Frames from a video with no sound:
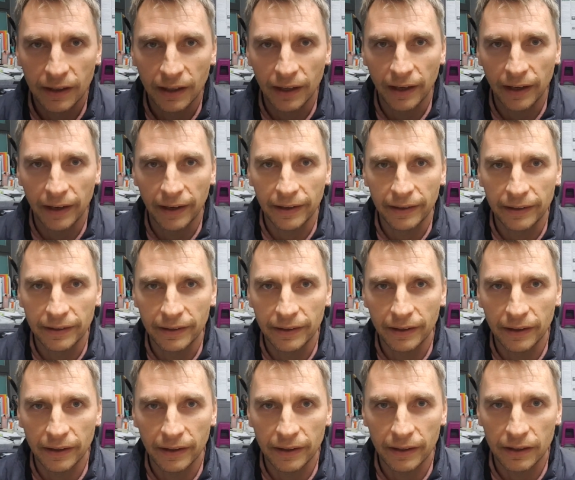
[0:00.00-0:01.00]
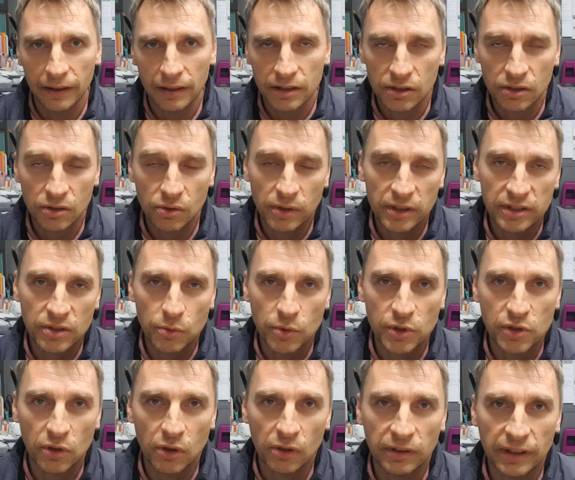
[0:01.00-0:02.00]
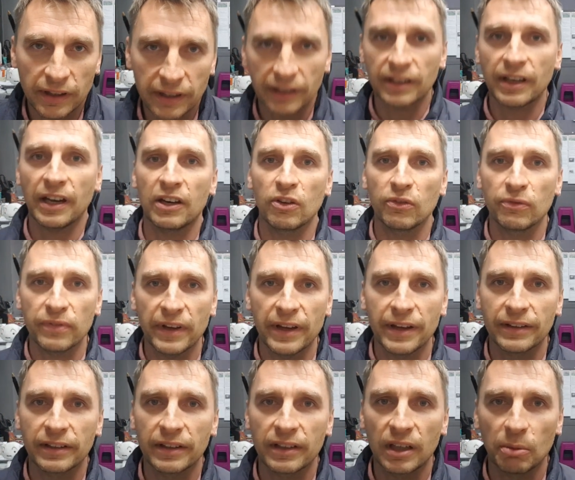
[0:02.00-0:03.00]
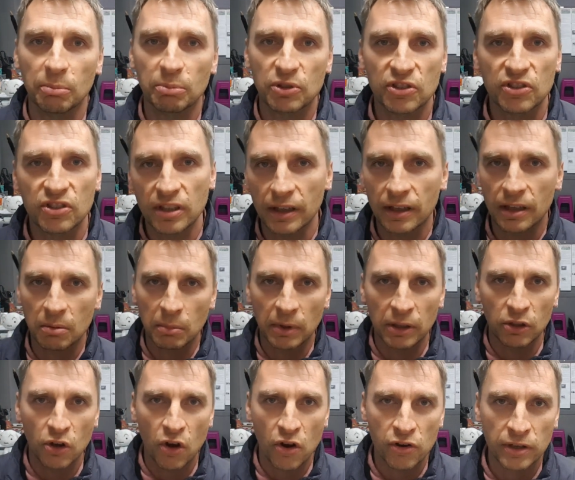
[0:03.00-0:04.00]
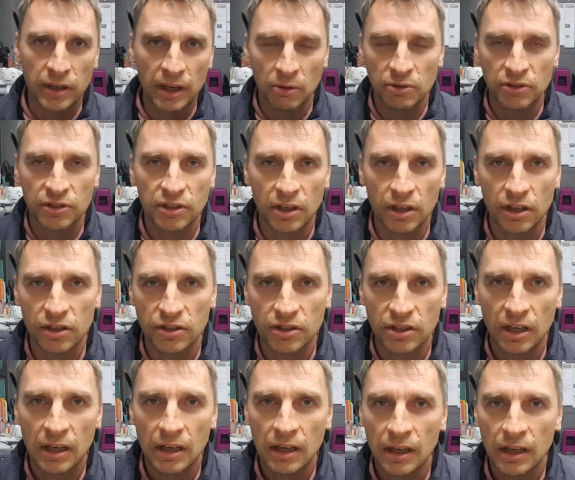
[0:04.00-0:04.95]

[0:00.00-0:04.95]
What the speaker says: And so as a result, I kind of ended up just taking my daughter downstairs